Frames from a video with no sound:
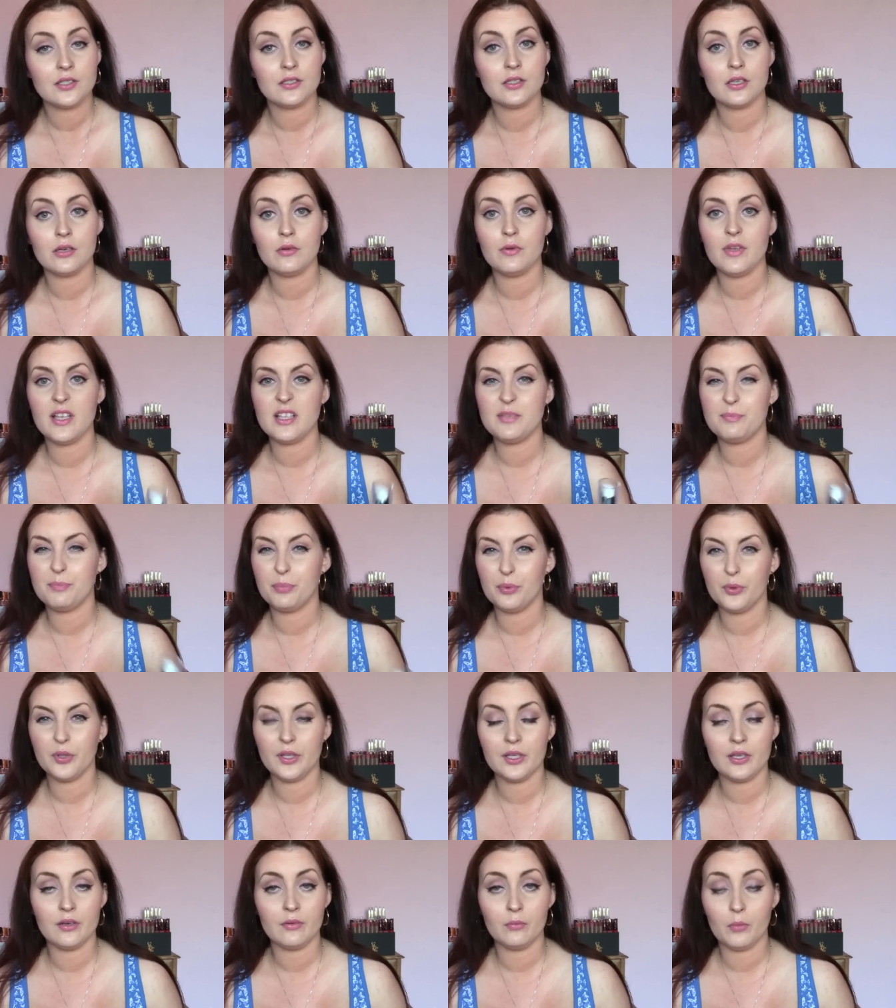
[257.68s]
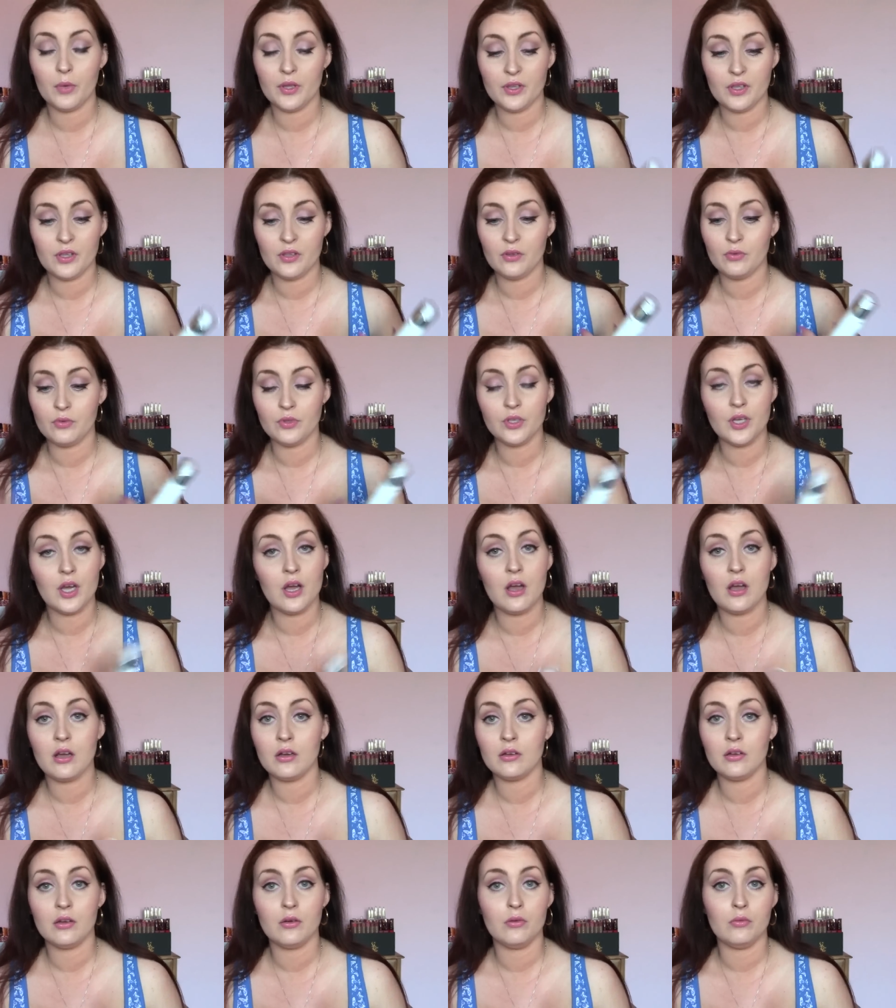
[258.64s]
so it's brilliant whether you're
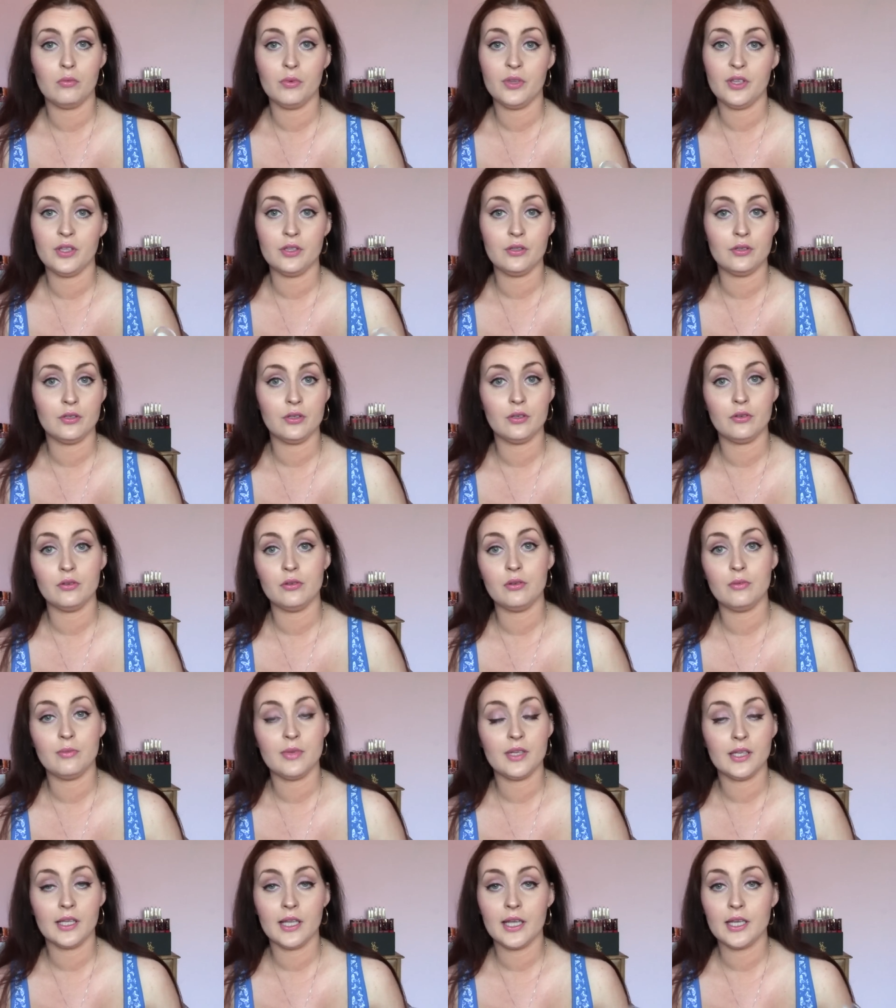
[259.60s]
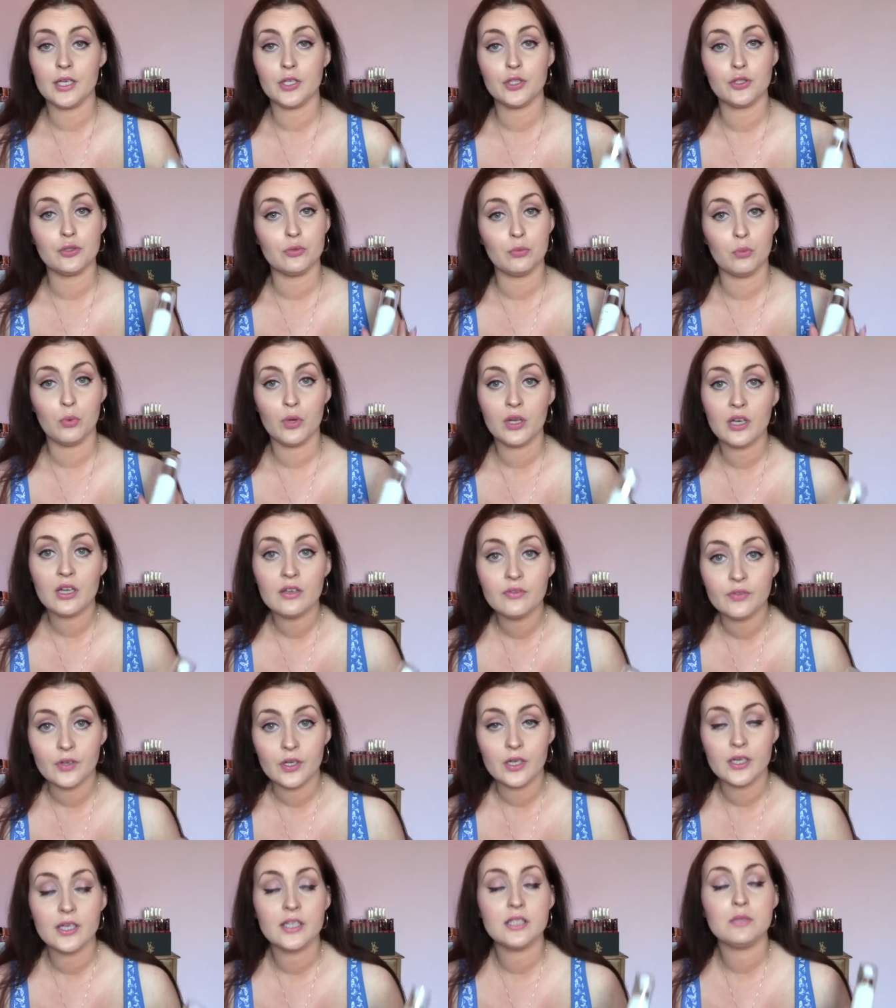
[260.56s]
young or whether, you know, you're middle-aged or
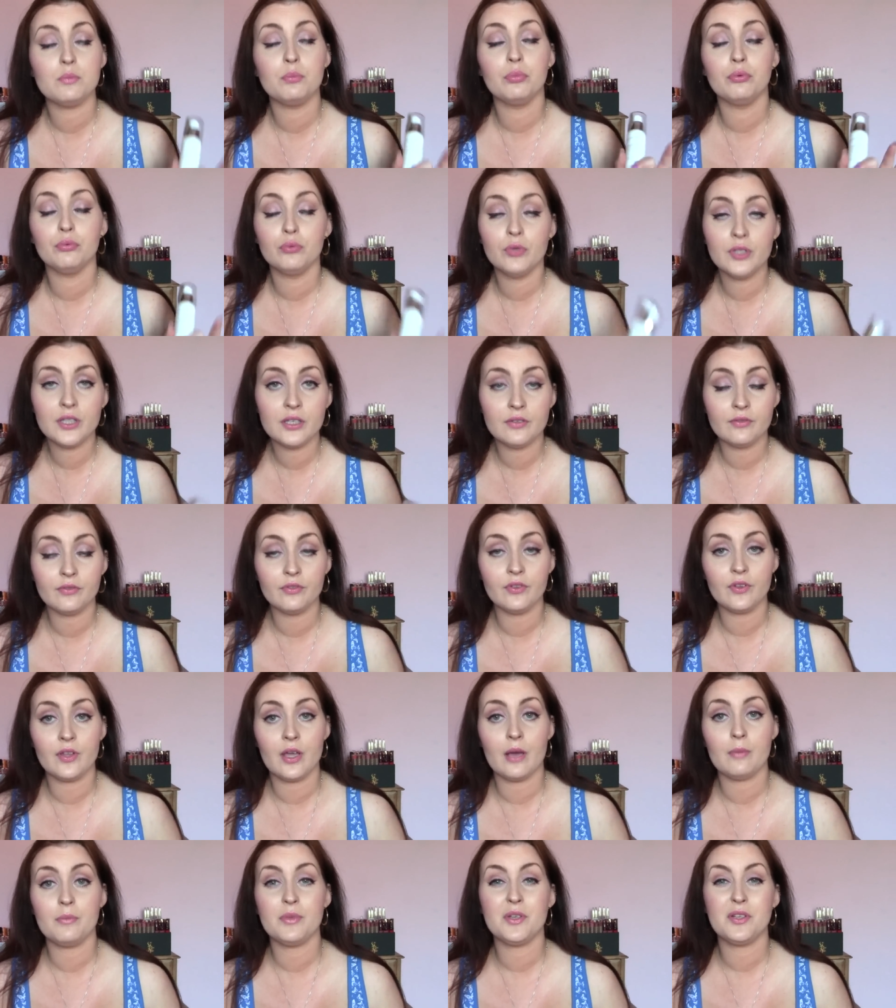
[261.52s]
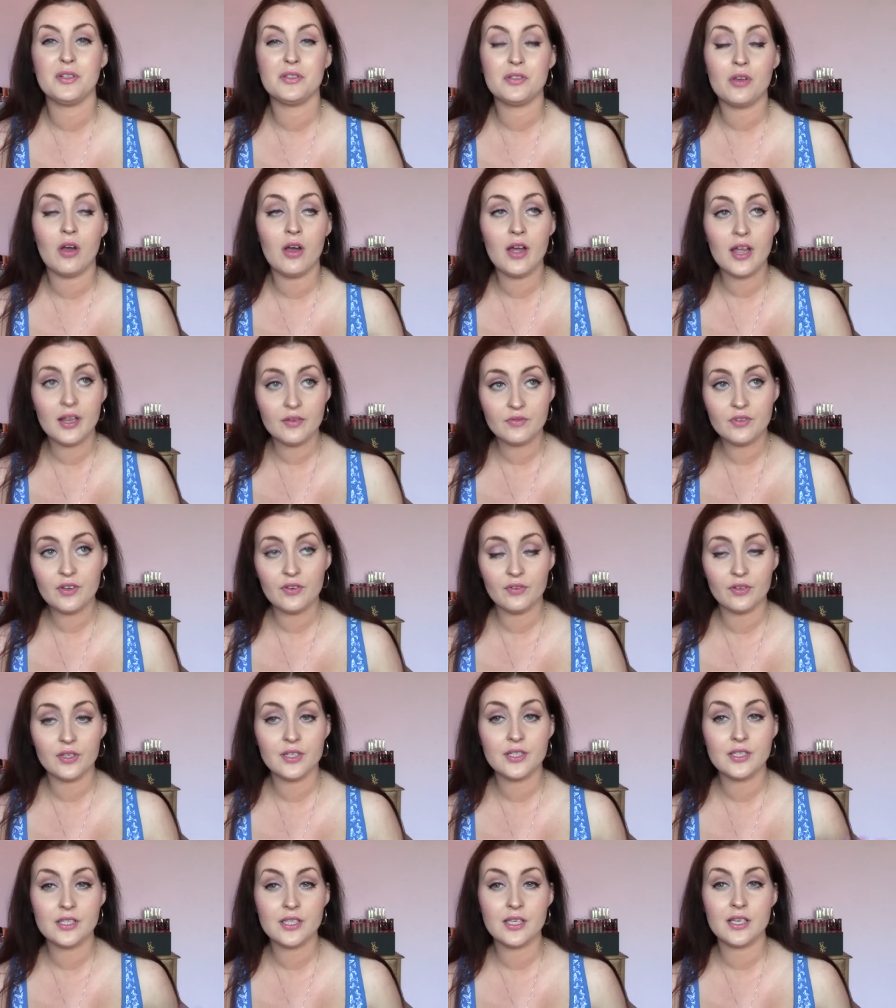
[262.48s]
whatever. It's brilliant for that because I have
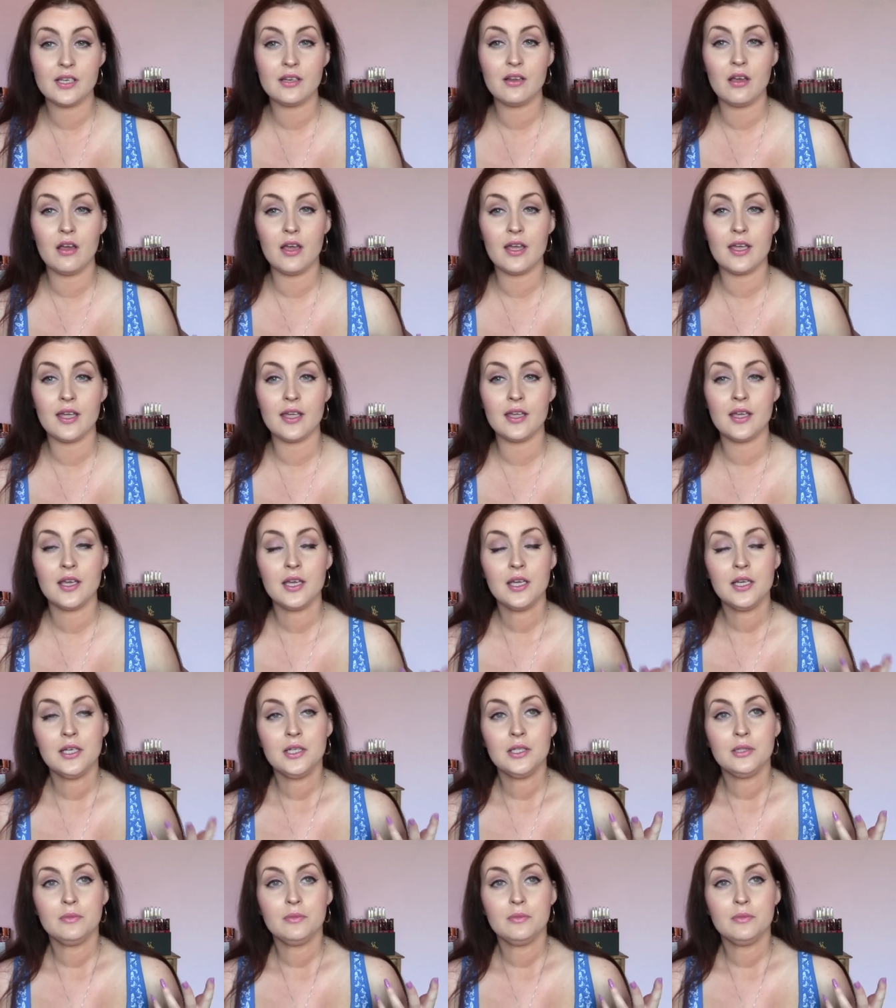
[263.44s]
definitely seen a